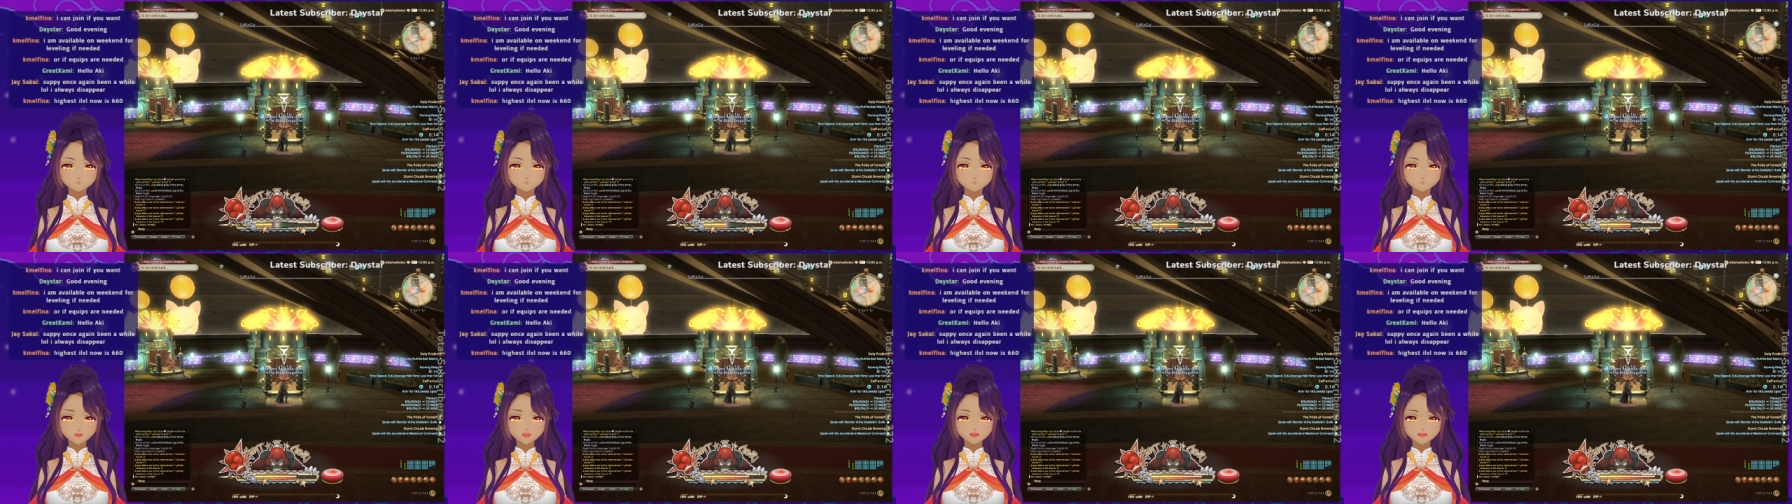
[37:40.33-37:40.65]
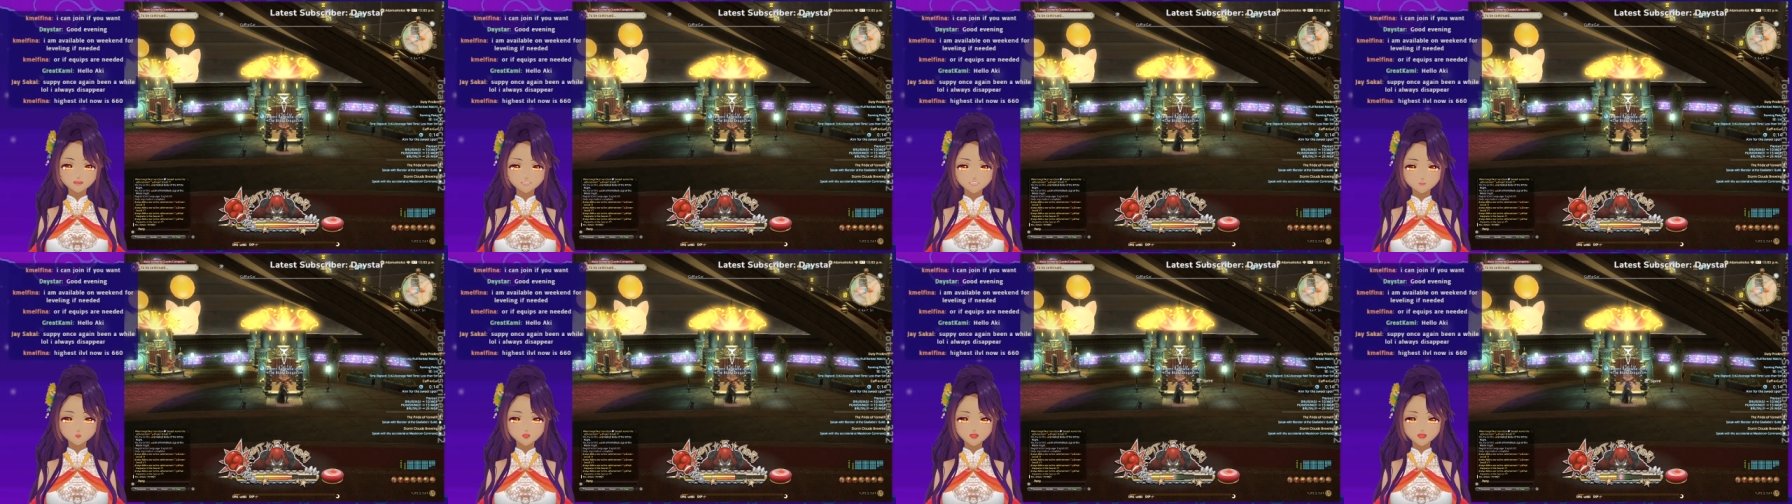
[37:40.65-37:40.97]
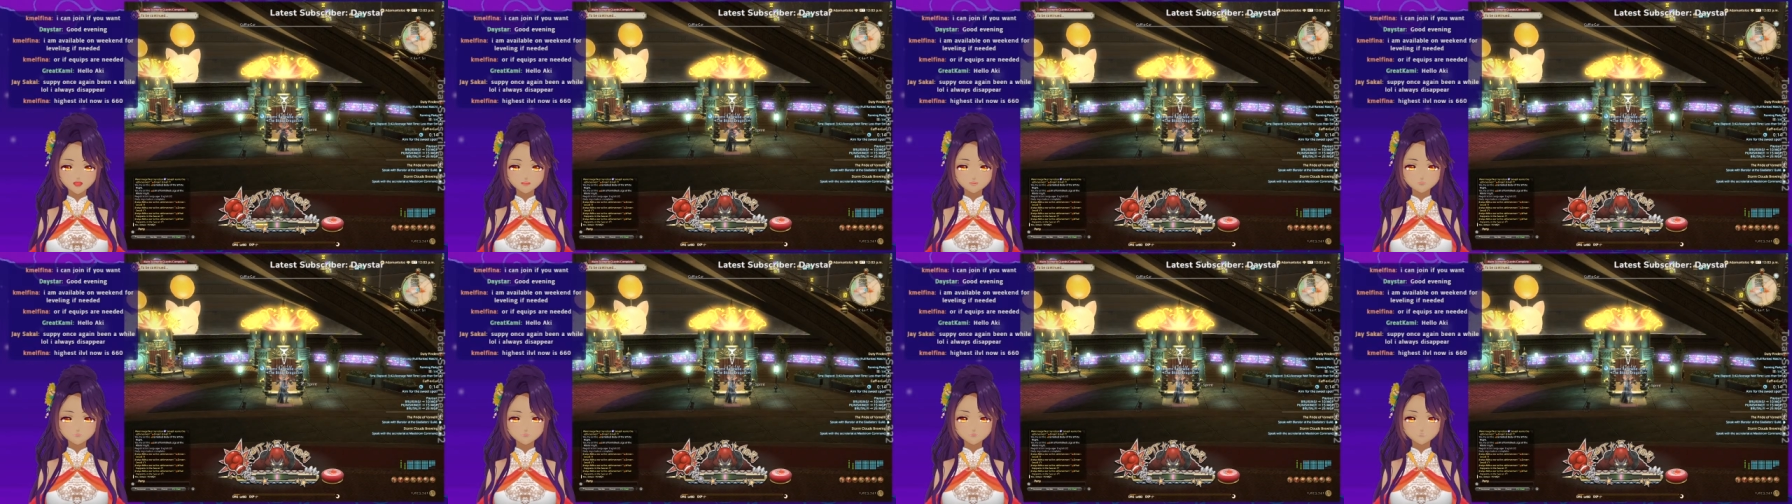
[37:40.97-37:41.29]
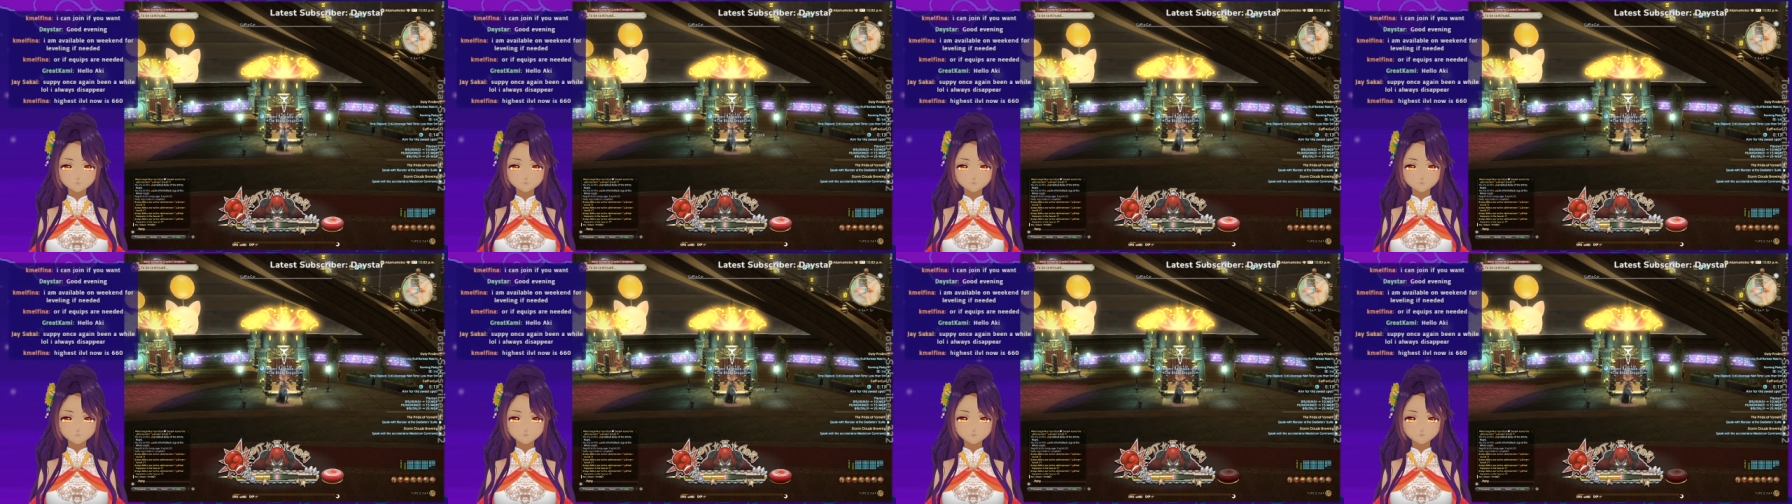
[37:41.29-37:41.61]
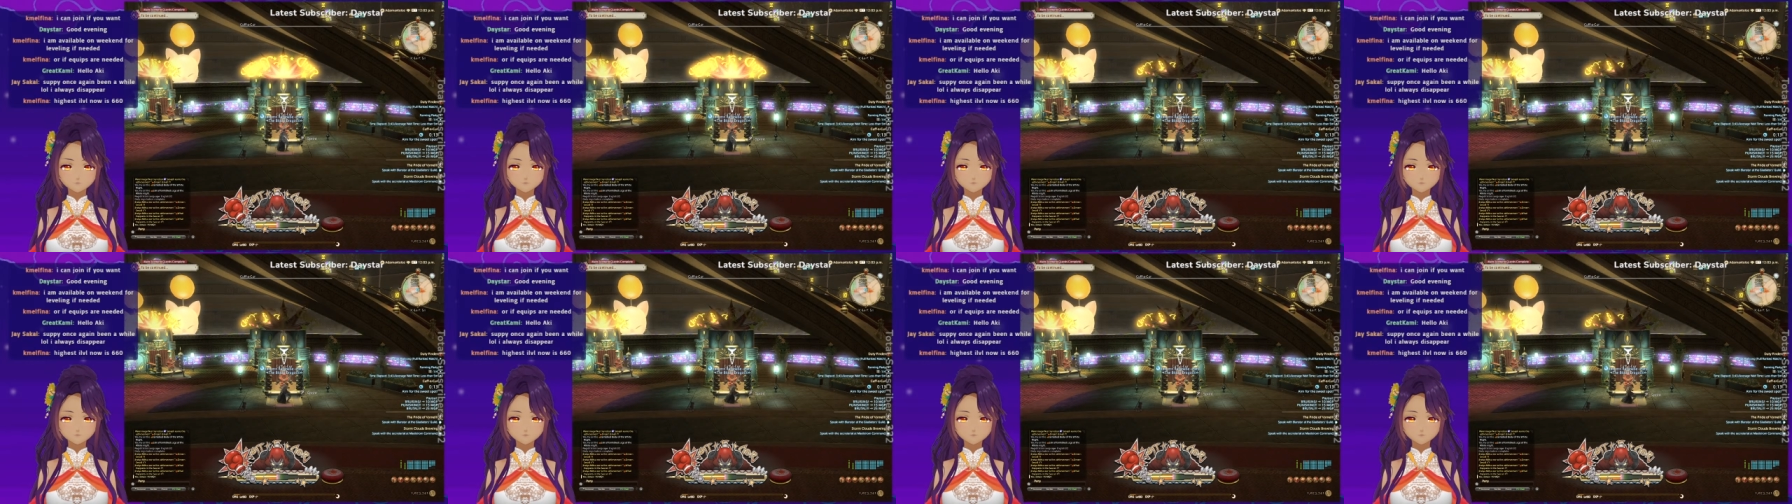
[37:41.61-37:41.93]
Okay, 1.
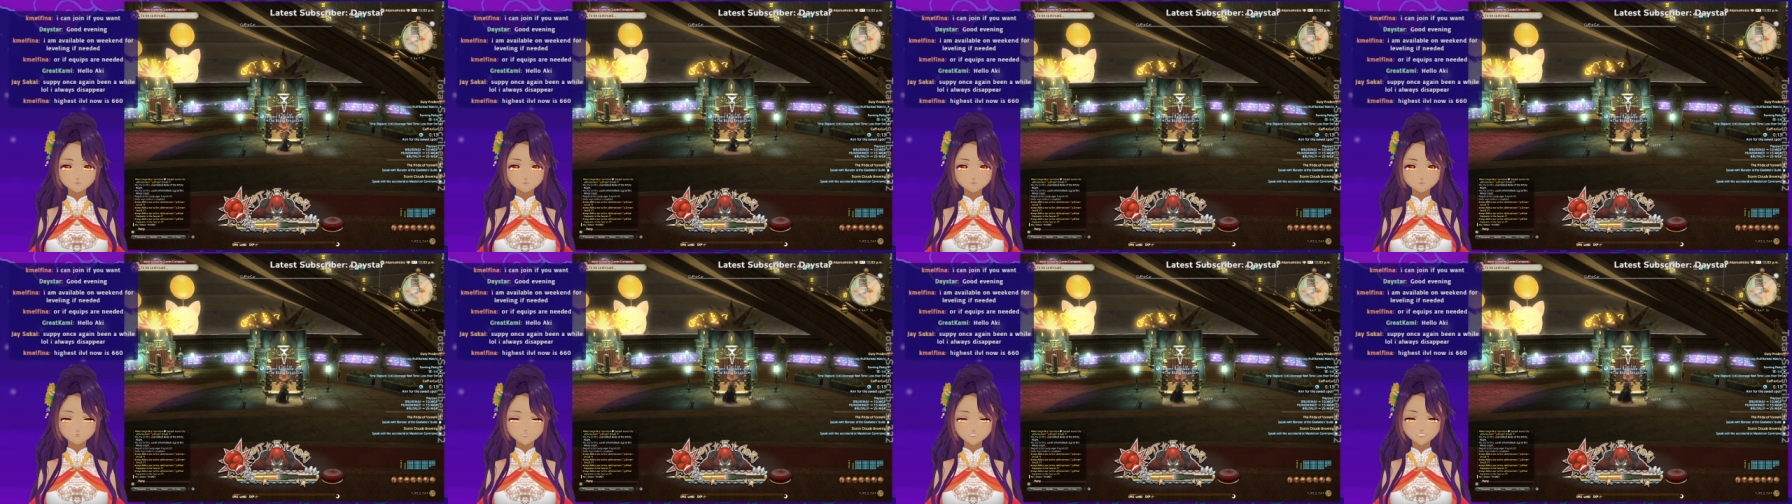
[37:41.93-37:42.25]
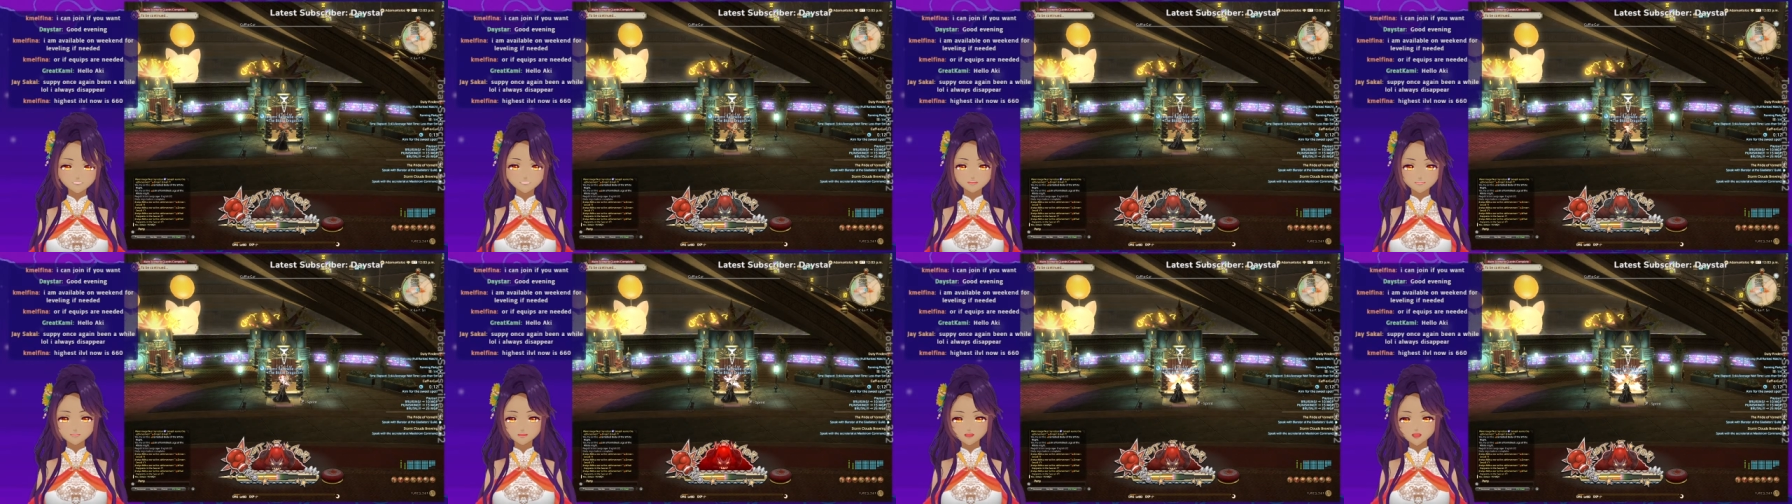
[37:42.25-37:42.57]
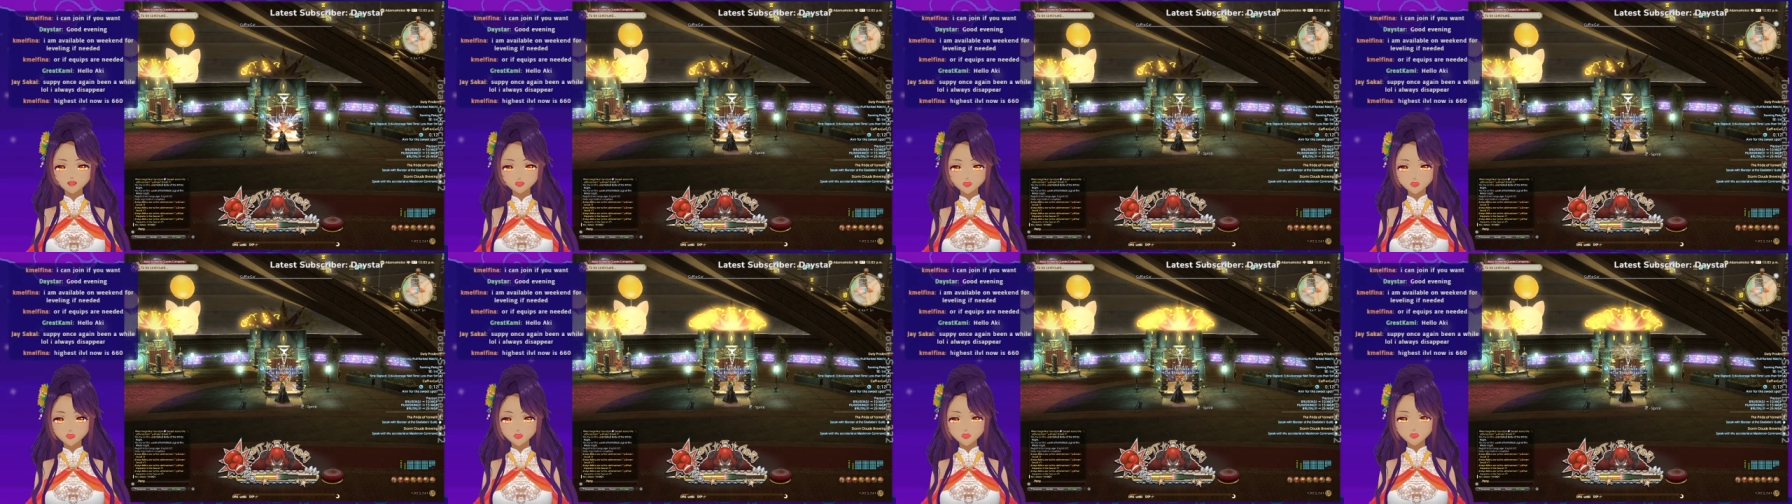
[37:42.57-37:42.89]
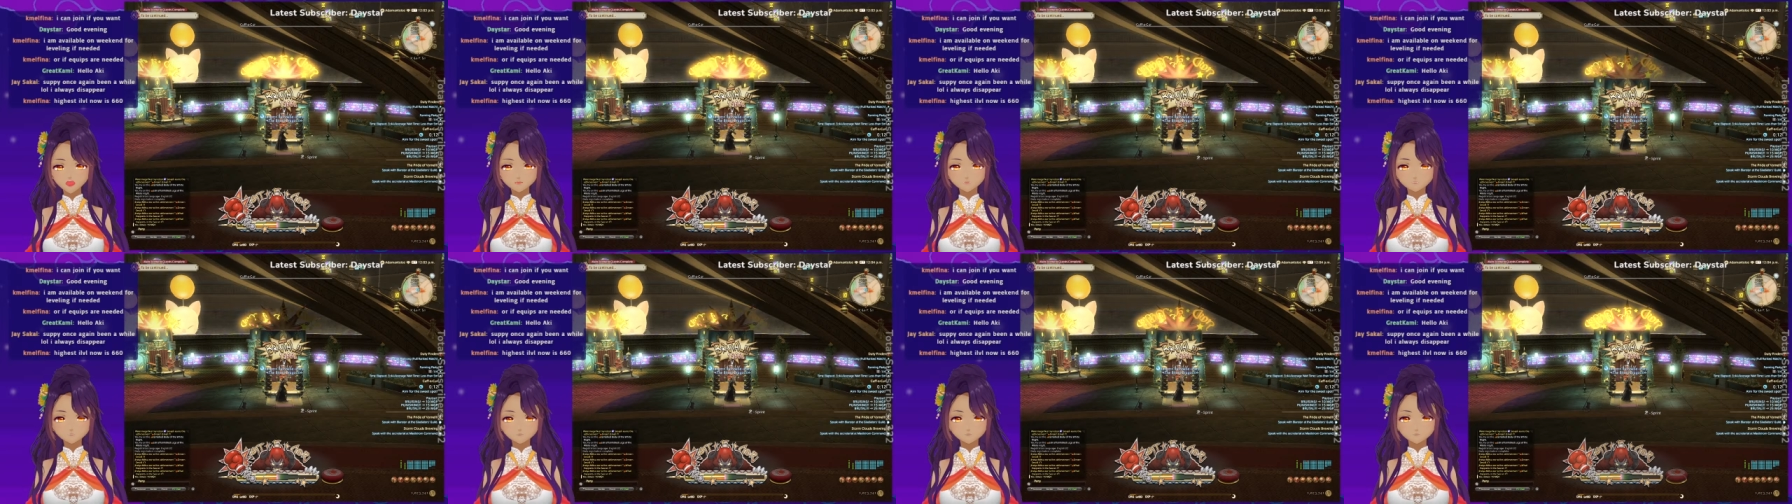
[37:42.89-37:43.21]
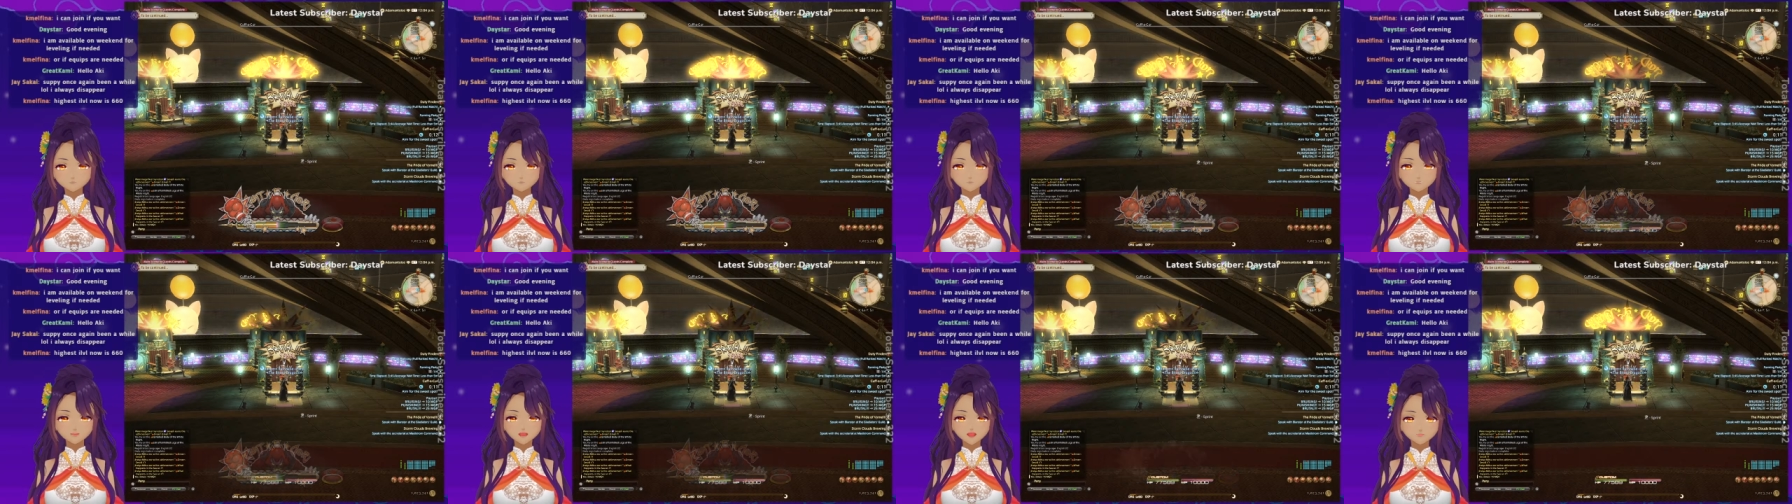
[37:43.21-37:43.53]
There you go.
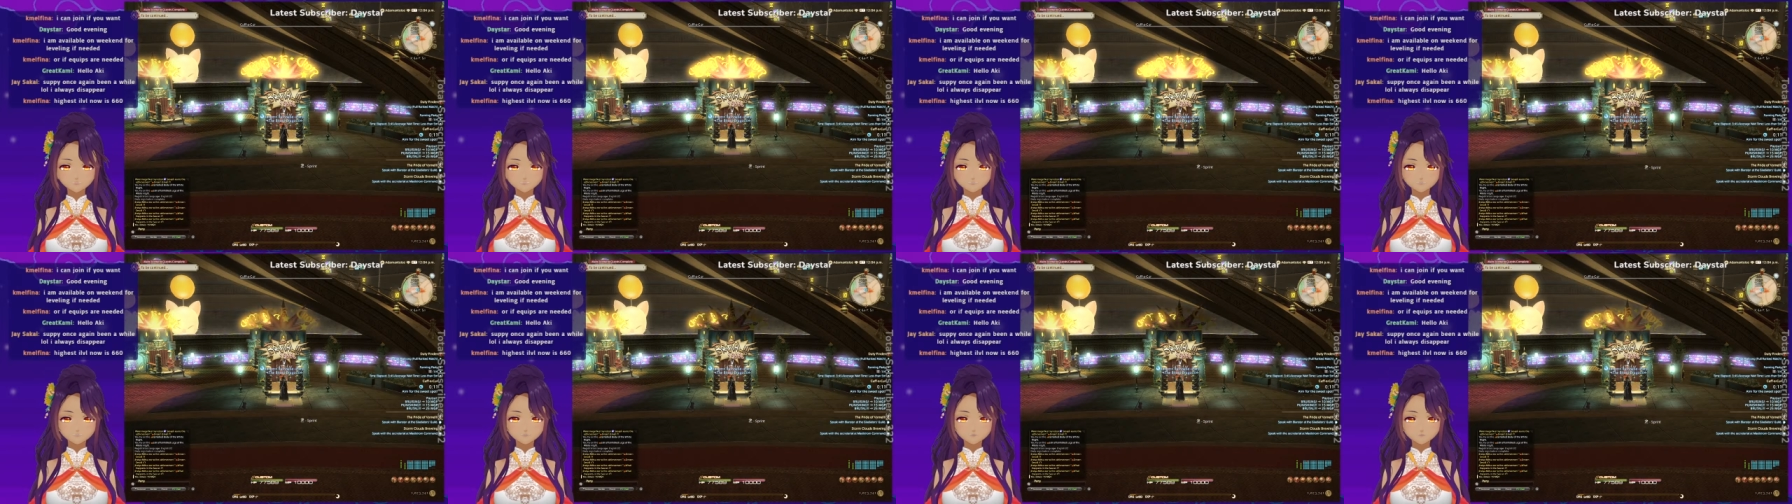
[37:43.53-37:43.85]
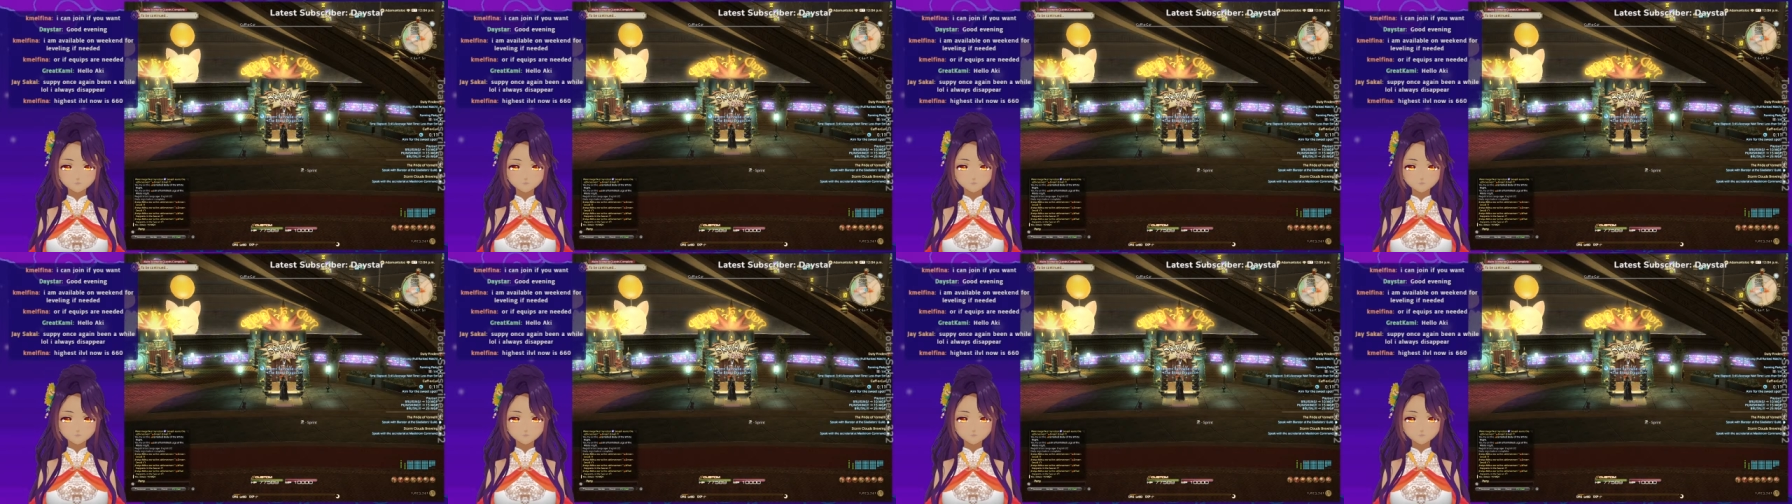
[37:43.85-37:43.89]
Nice.